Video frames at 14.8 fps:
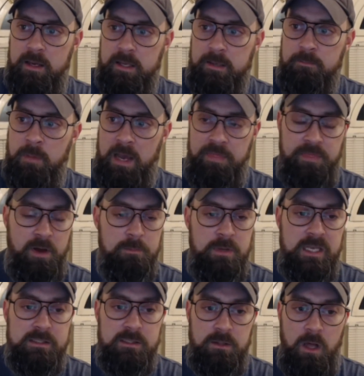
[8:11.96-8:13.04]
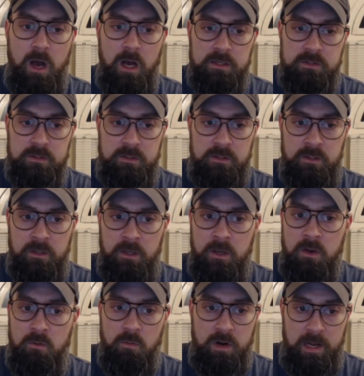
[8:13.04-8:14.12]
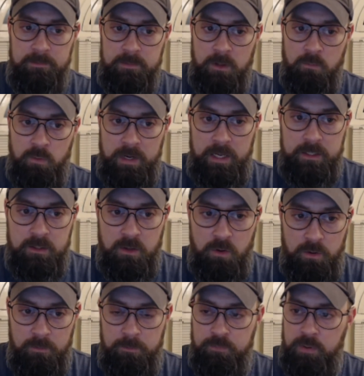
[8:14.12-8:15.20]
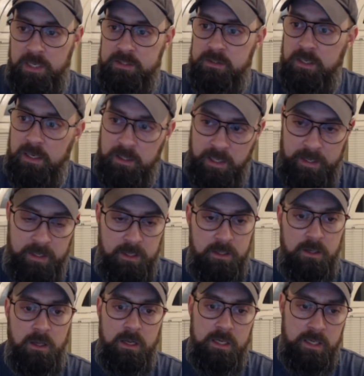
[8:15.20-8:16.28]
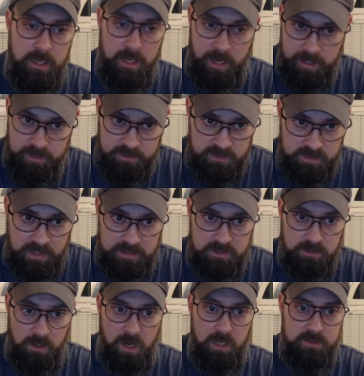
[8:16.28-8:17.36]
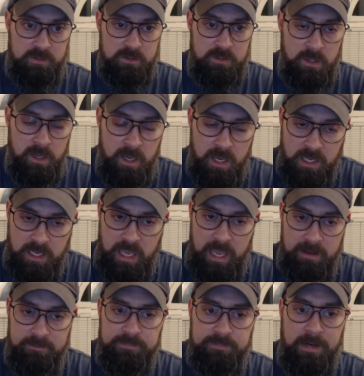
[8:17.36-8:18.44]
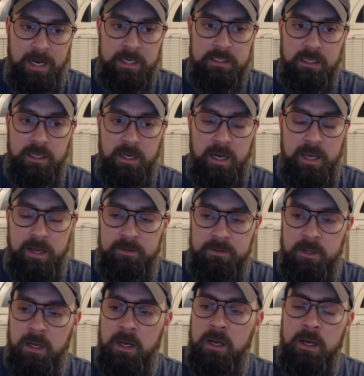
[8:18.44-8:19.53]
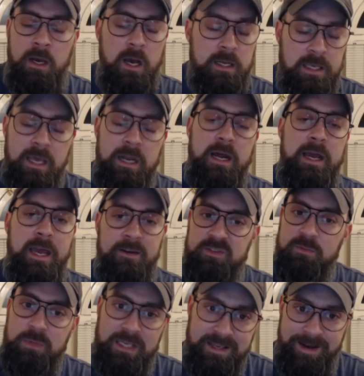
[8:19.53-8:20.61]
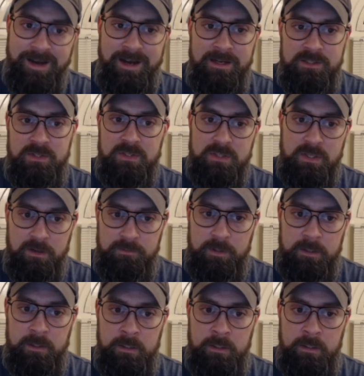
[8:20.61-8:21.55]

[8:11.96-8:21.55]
my thumb gets lost when I go to press it. Like it just gets lost. It can't find it. I have to be conscious of it,